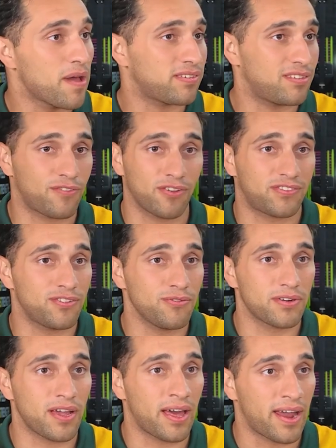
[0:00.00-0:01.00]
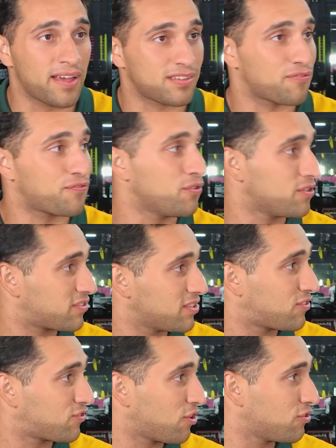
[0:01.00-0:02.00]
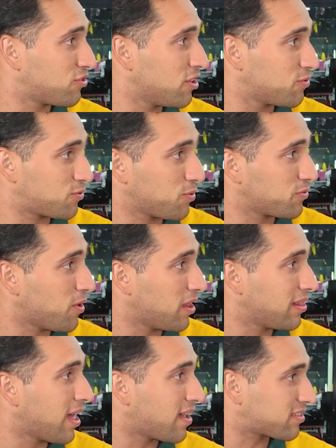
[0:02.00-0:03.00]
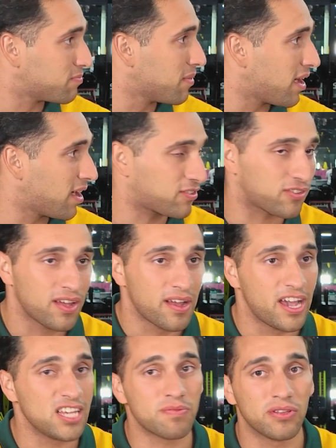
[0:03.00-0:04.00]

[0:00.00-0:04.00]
massive because Cyril Gane hasn't fought since John Jones, which was last March. He's